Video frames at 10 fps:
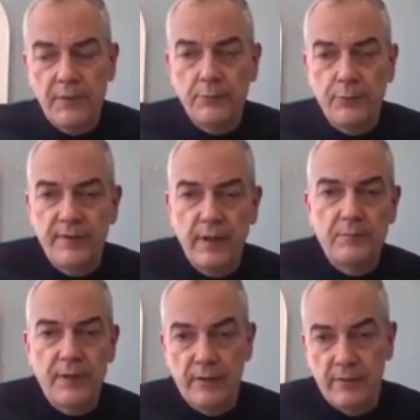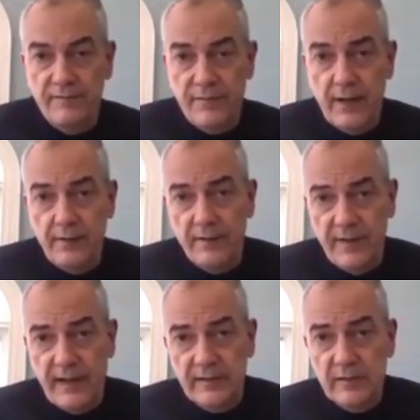people with hip pain, they'll find
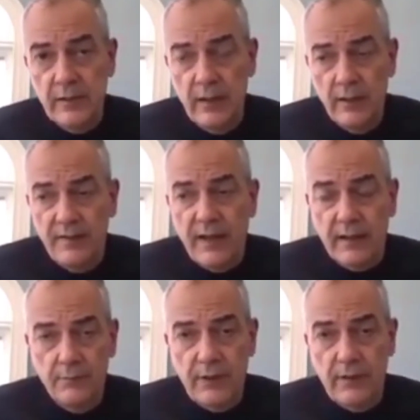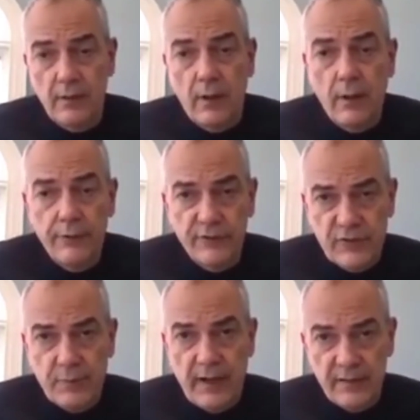that can be all those
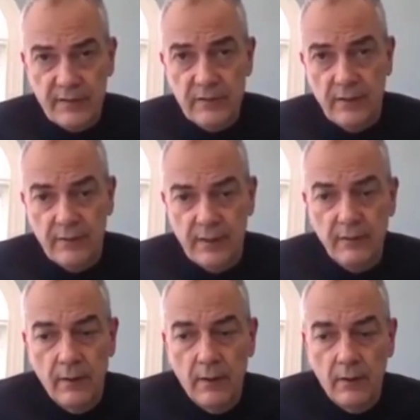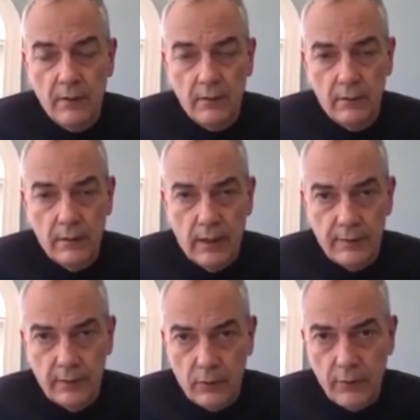spots on the
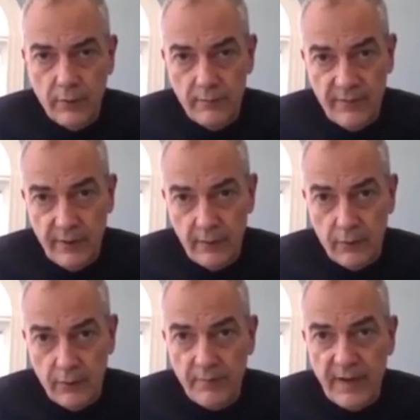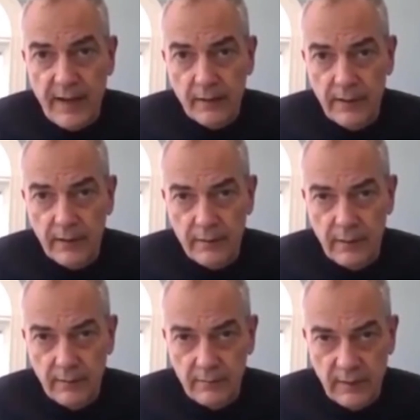lower, very lower back, like
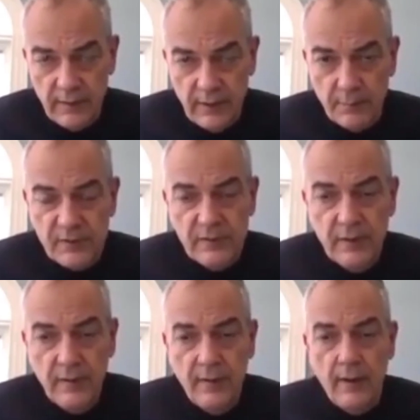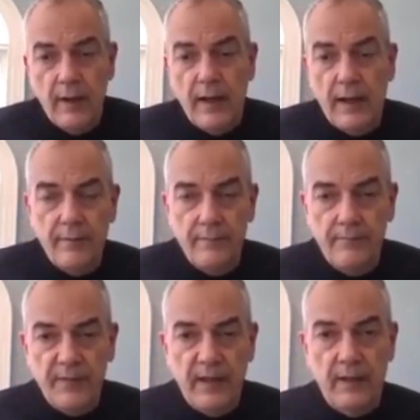the hips
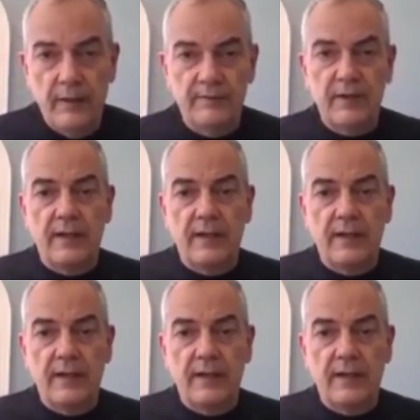and